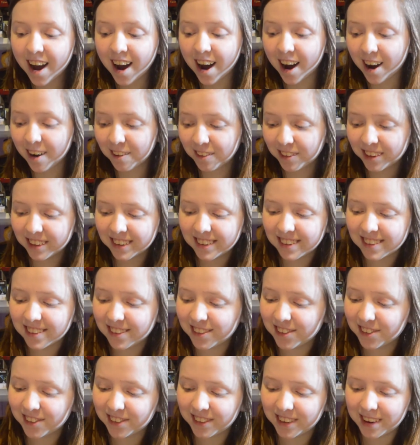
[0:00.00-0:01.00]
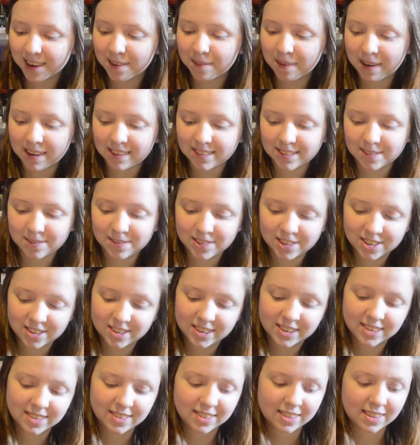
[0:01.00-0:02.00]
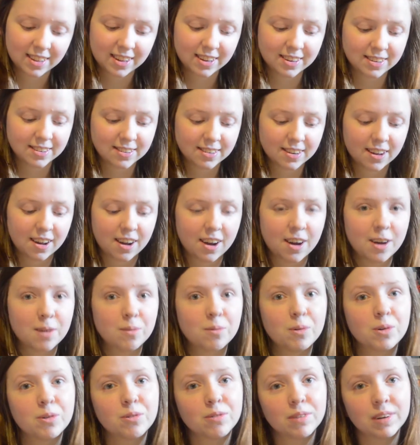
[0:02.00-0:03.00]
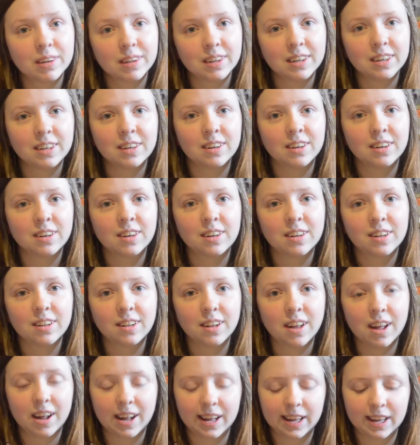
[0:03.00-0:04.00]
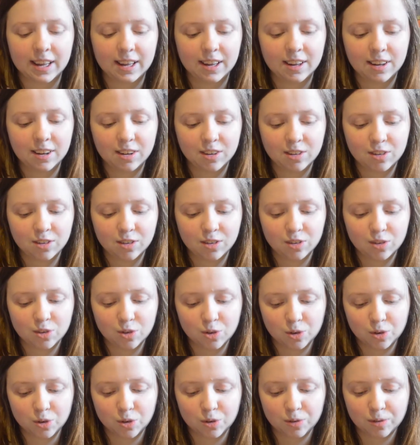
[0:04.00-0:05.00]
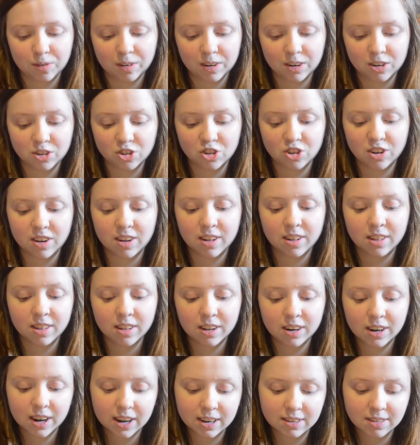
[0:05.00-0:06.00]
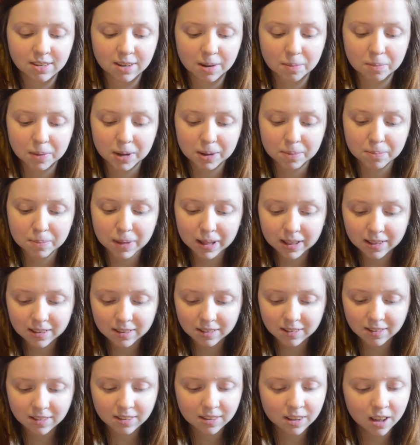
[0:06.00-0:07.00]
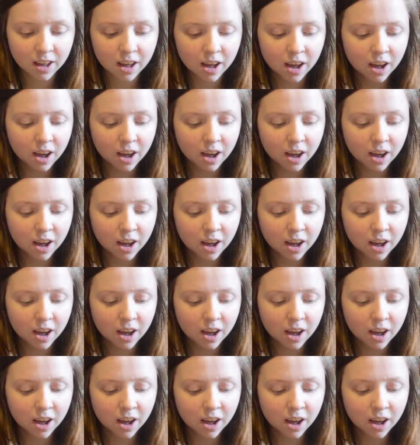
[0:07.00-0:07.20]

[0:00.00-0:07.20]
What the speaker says: I wanted to talk about some series that I would really like to finish in the next coming months.